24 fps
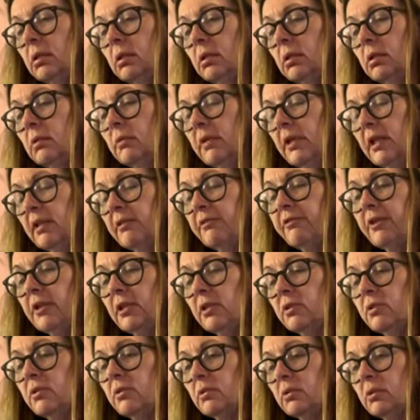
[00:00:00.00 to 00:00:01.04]
1 at the
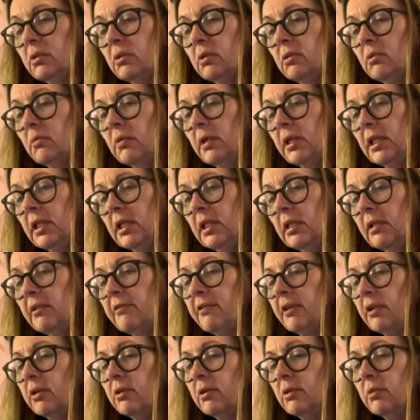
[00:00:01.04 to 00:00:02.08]
front door, 1 in the
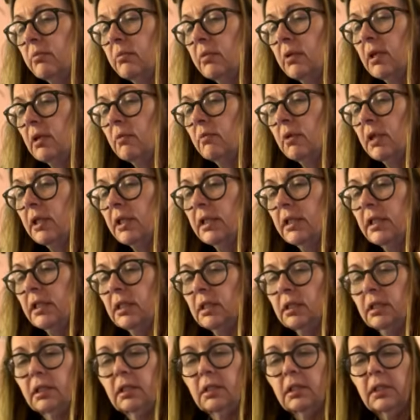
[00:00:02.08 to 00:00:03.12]
living room, and 1 in the
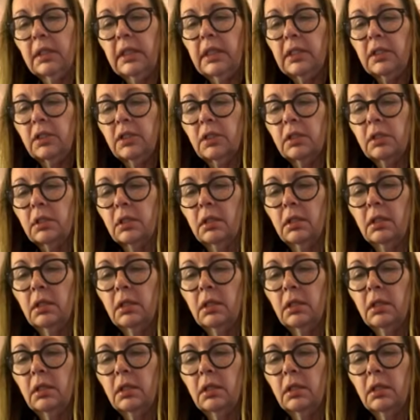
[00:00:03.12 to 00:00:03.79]
kitchen.